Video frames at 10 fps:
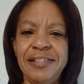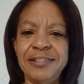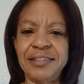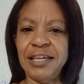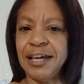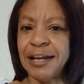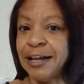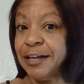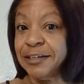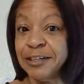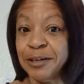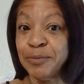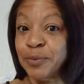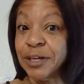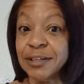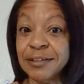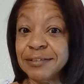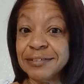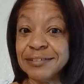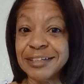Then I end up with
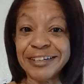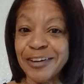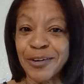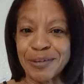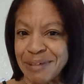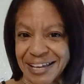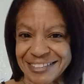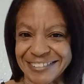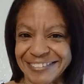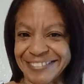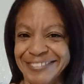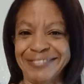the yoga master.